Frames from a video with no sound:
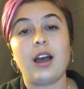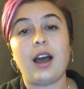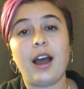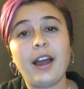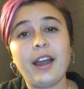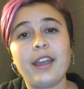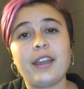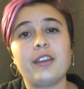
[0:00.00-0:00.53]

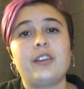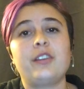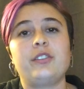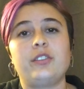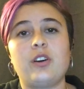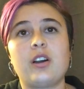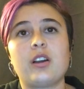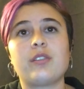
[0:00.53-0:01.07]
I
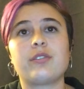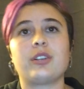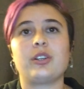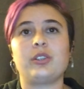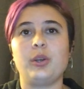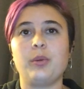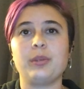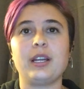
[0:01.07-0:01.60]
long for a
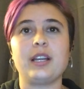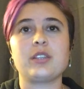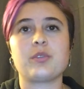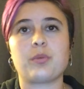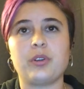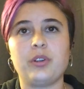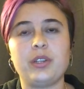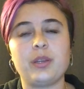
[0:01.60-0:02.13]
globalized
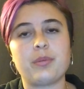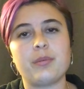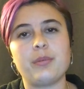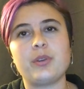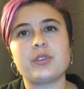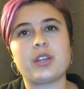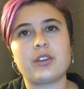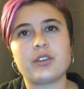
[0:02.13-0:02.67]
world that
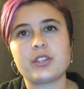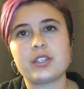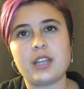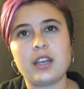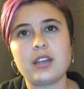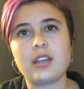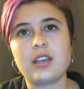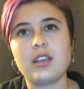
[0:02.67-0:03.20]
promotes
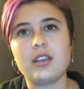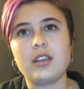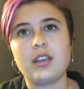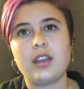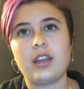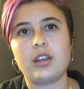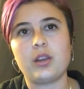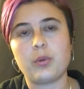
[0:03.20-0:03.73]
understanding
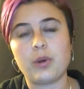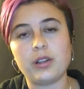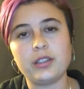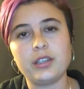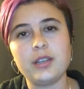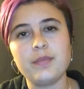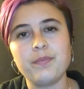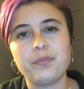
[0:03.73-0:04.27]
and
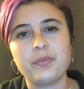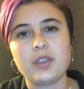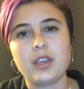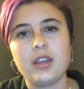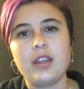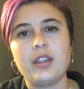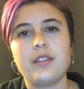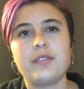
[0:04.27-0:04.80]
equality,
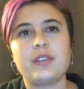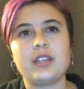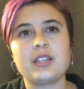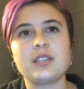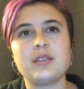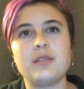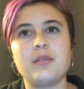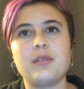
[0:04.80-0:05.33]
that
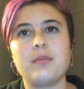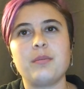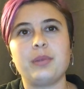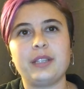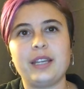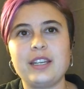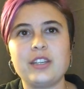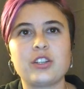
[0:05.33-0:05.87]
doesn't
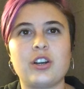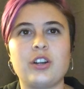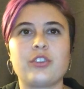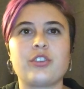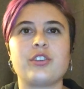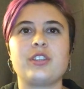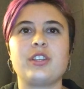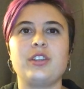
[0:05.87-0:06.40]
blend
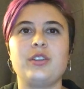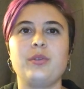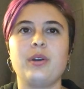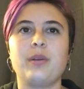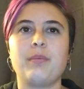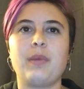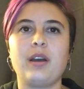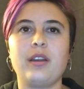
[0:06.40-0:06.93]
cultures into
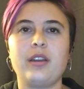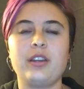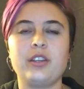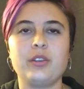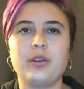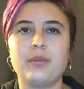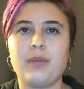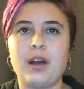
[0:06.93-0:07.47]

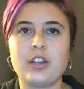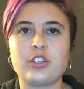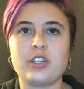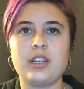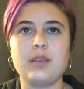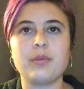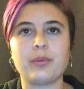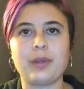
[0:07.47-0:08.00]

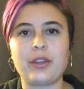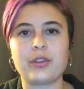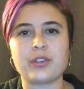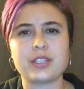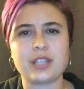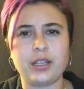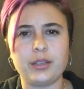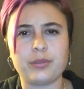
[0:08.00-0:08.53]
homogeny, but rather
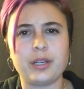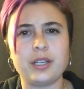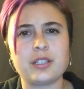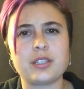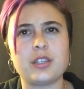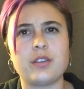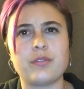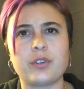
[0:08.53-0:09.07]
celebrates
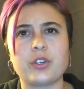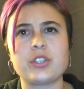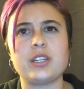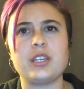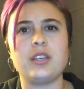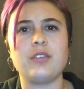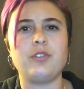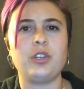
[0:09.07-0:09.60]
the
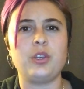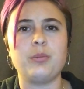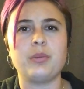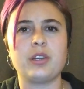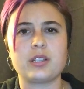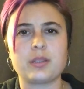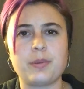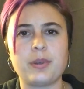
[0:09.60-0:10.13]
diversity of the human
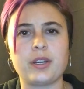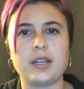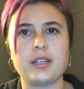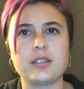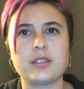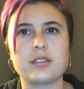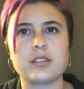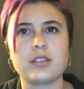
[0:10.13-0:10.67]

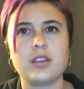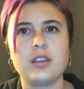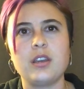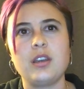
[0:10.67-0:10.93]
experience.